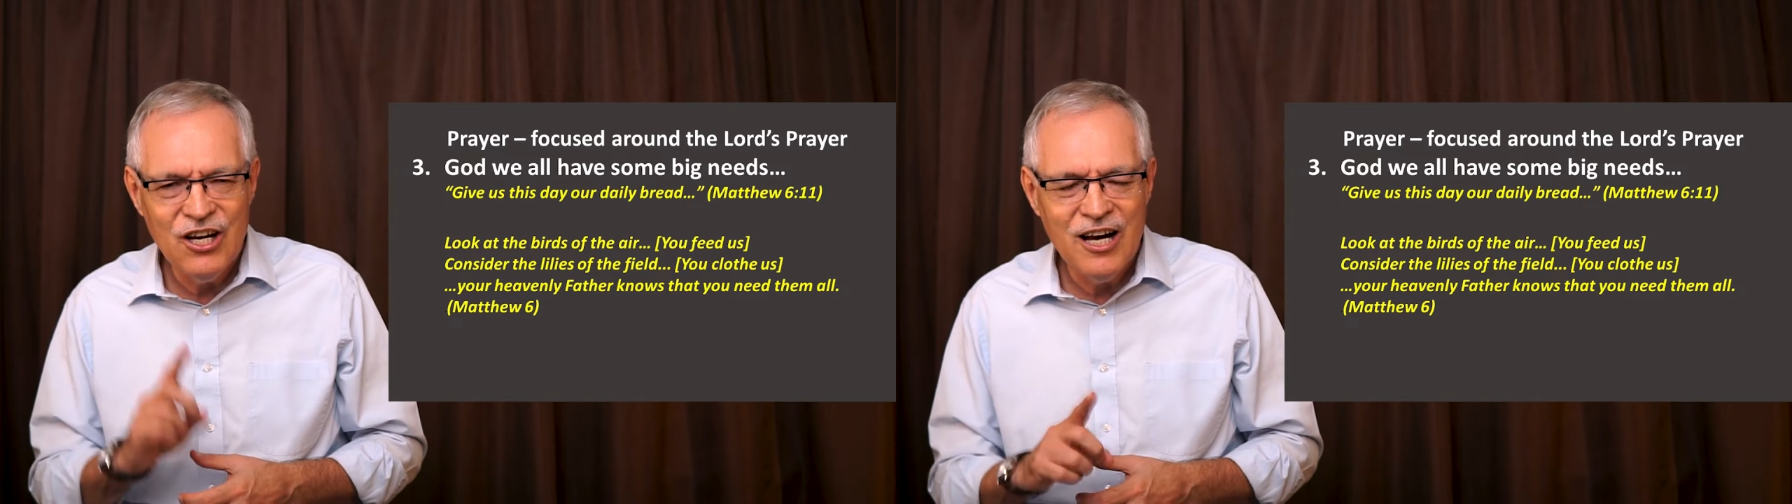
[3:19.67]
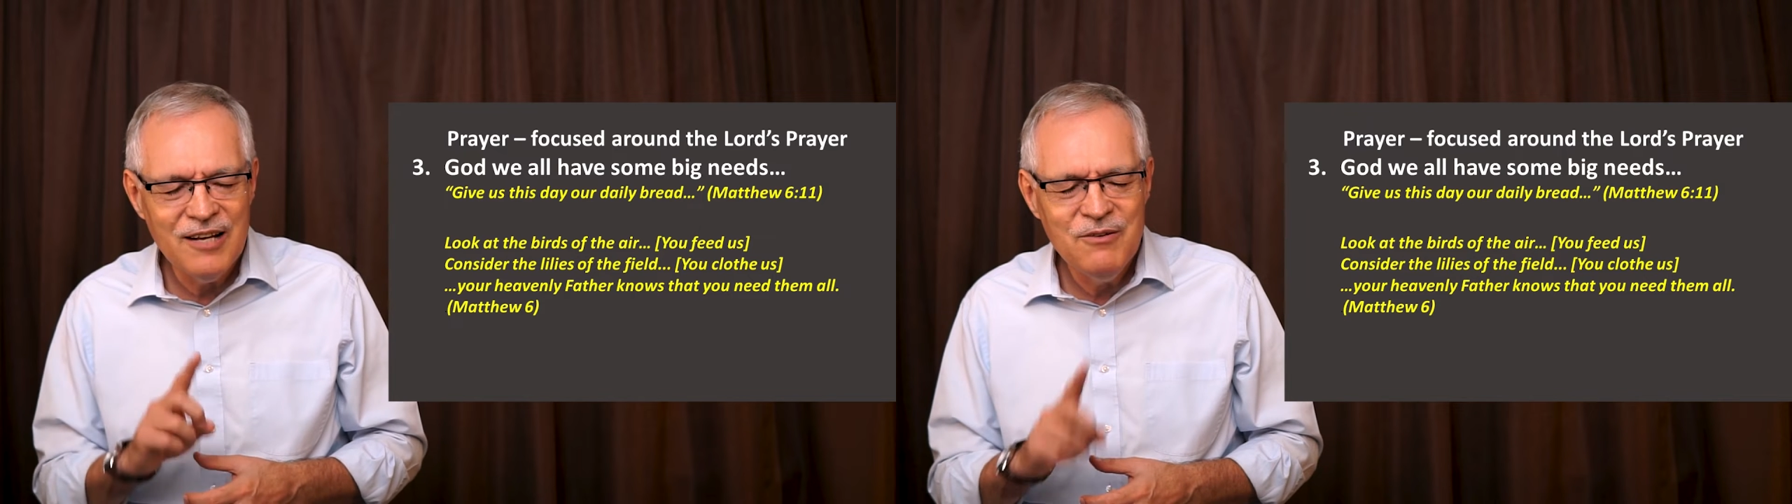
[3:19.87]

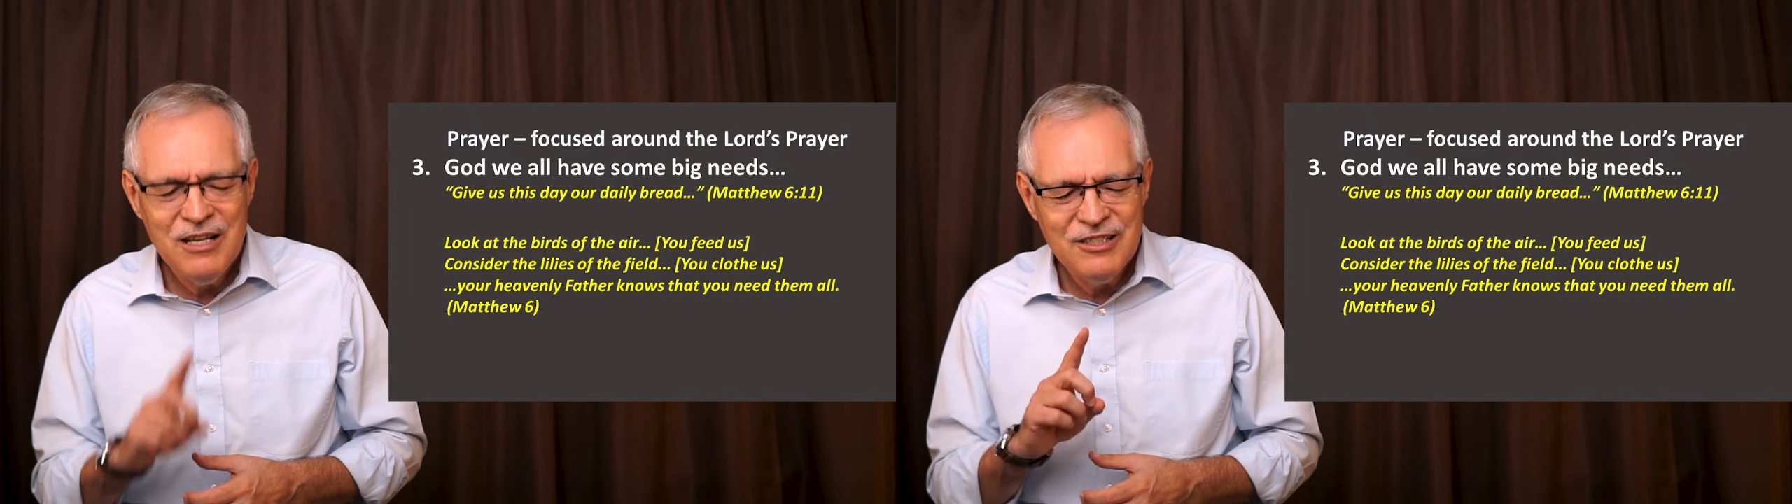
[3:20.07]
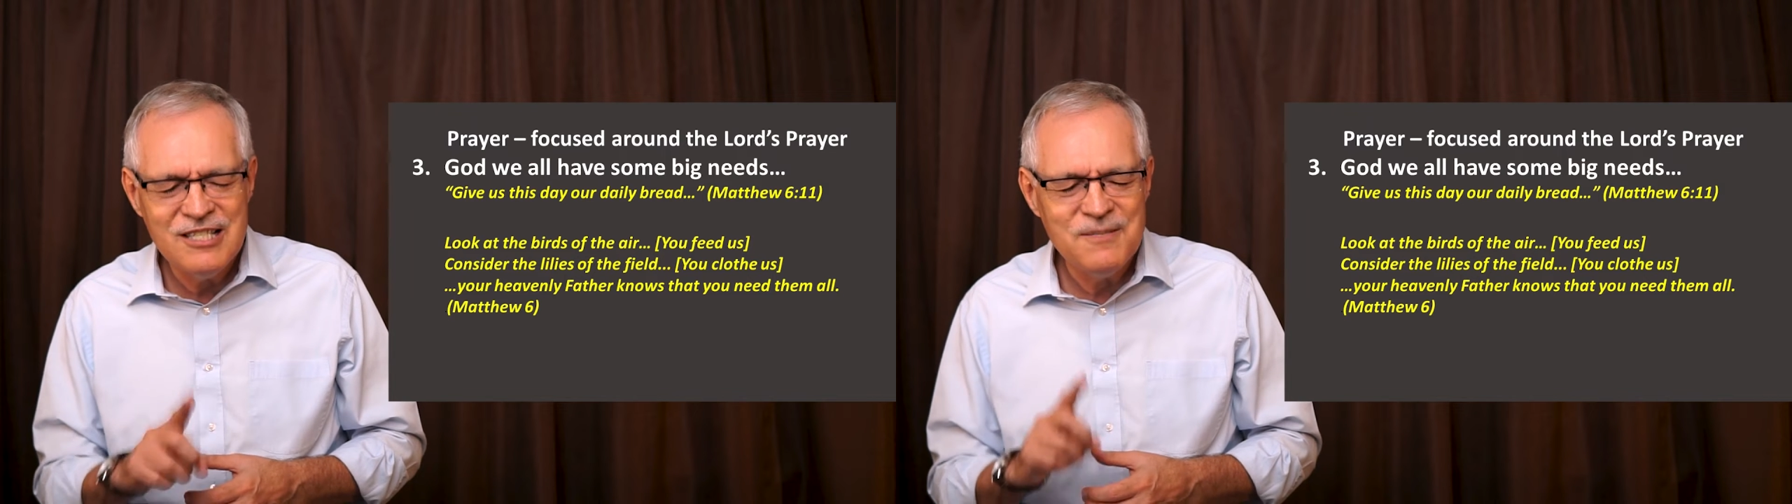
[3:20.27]

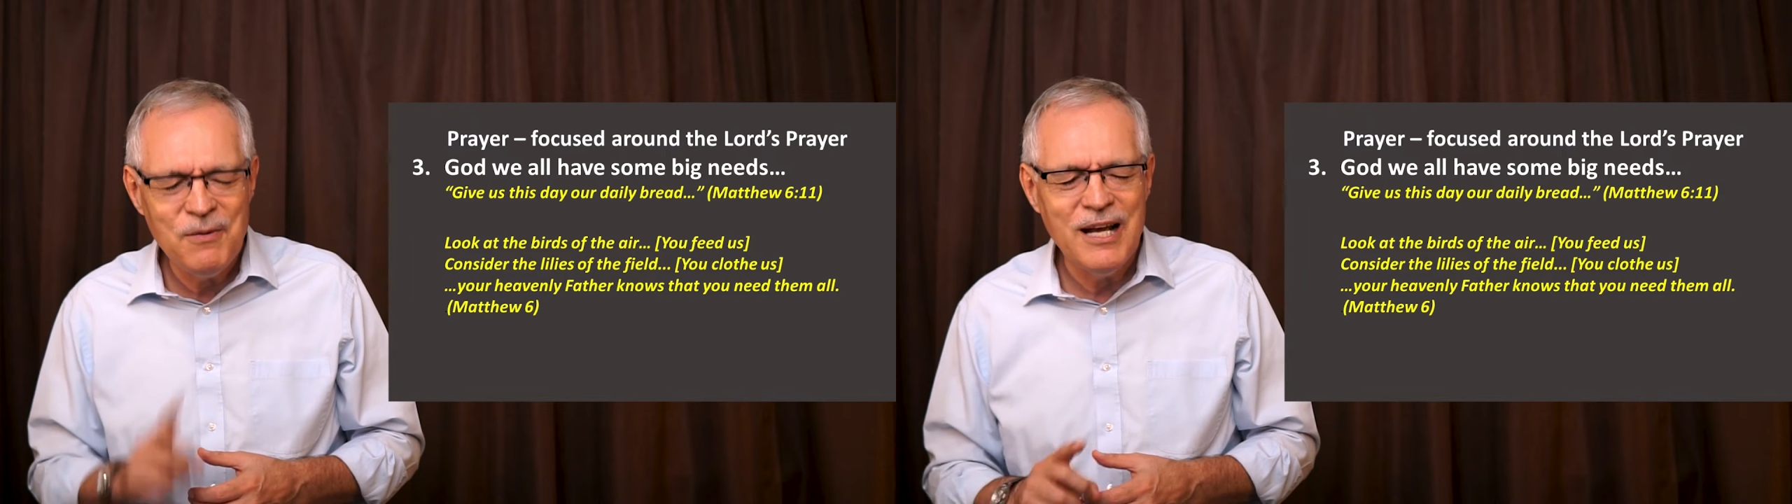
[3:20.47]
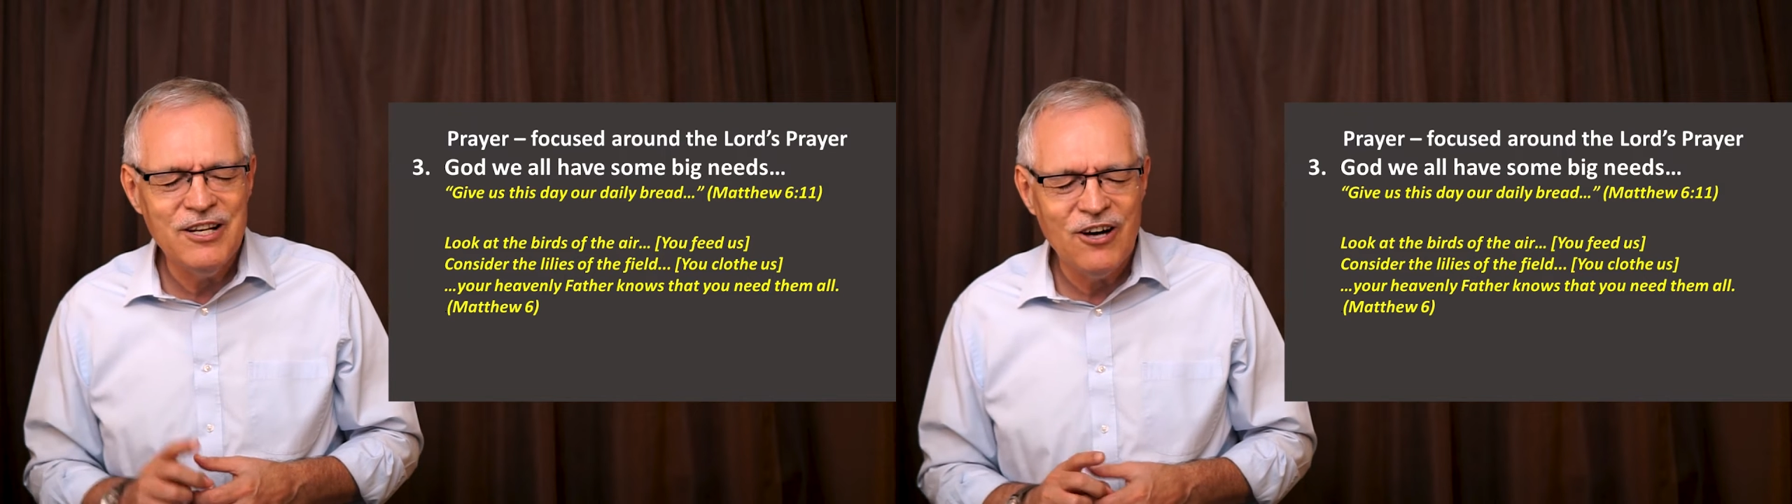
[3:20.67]
God,
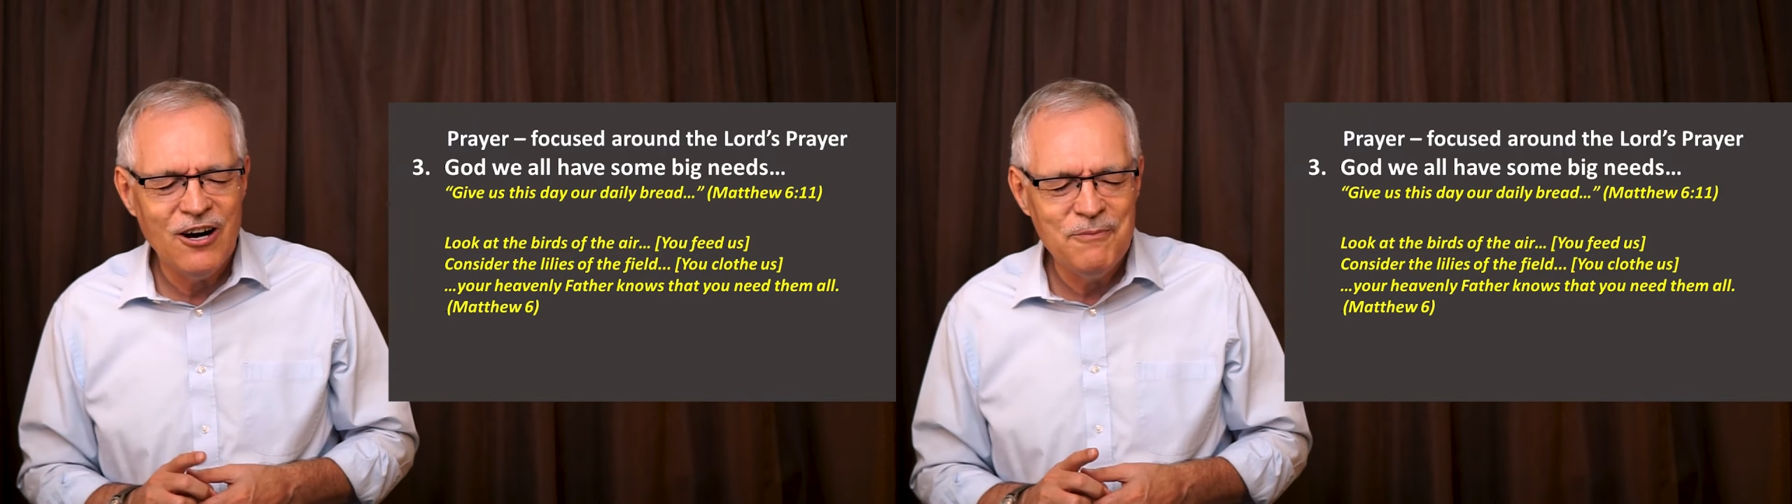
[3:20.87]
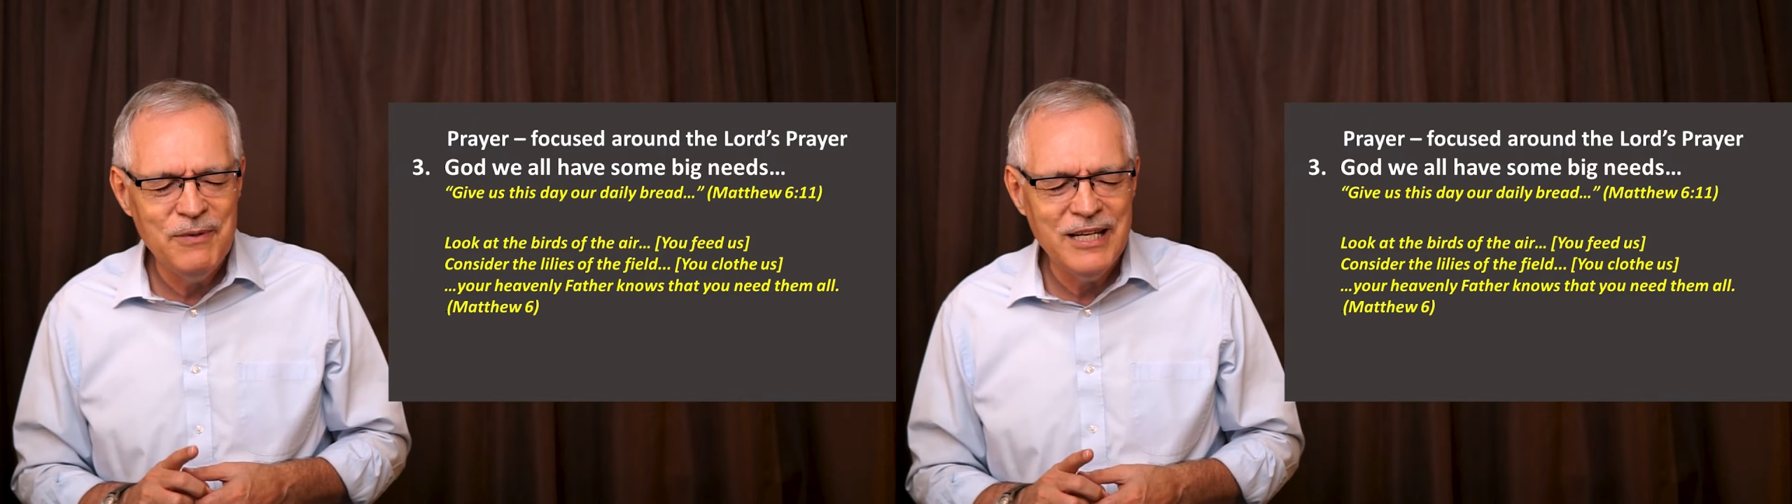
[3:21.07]
despite
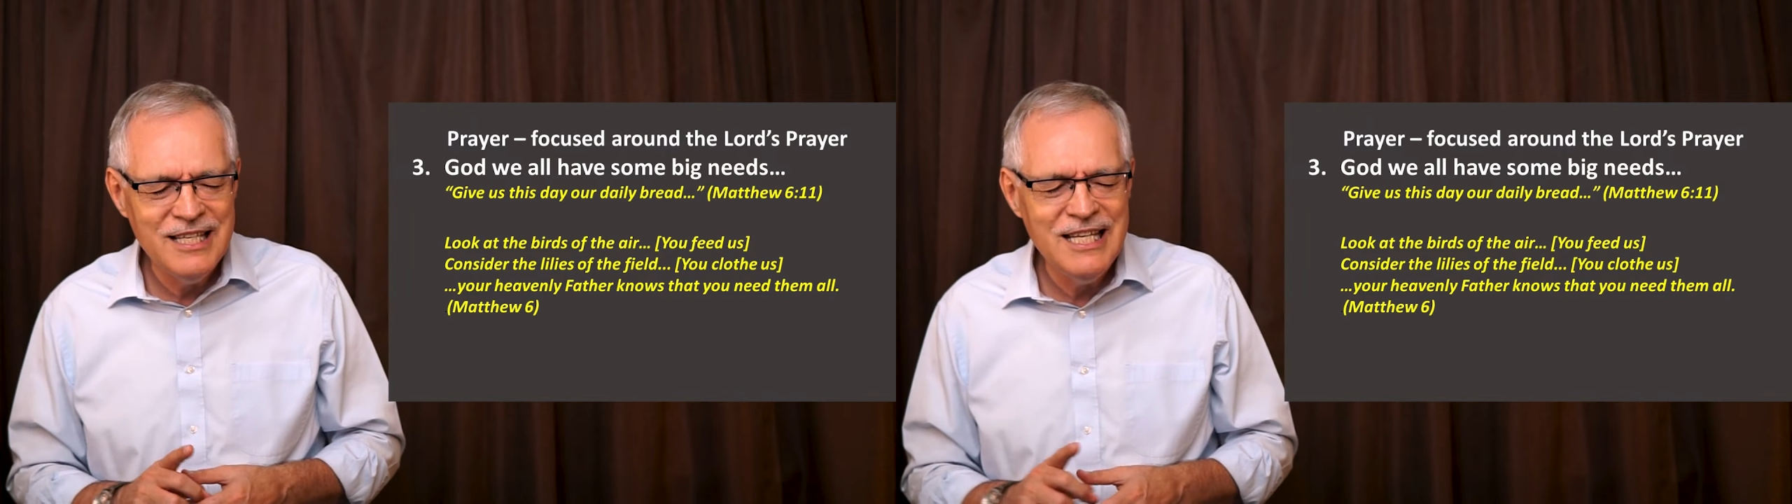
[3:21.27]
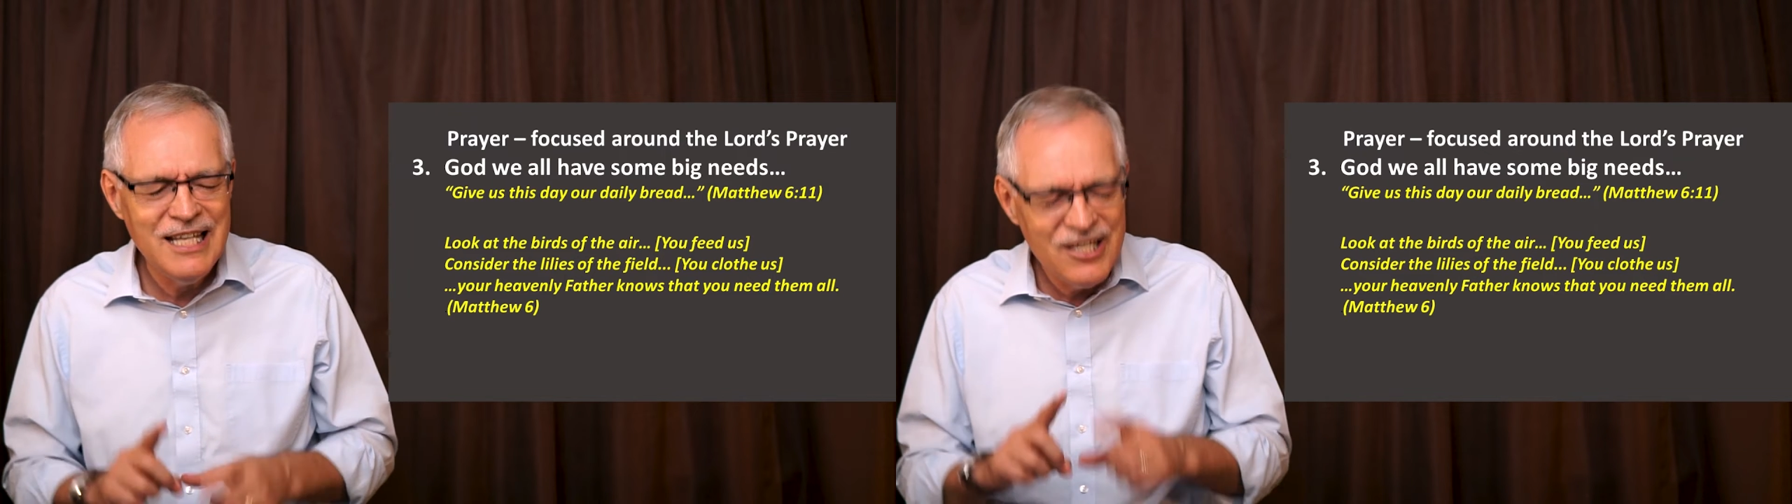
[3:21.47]
our big
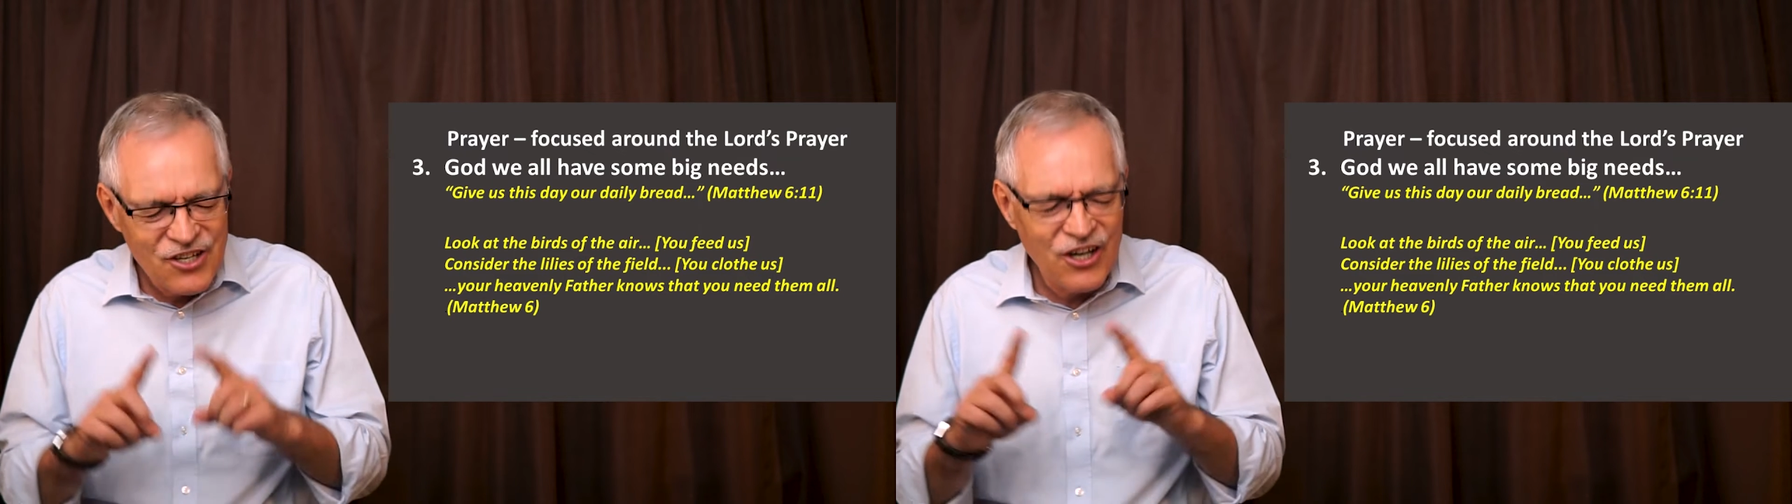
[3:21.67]
needs,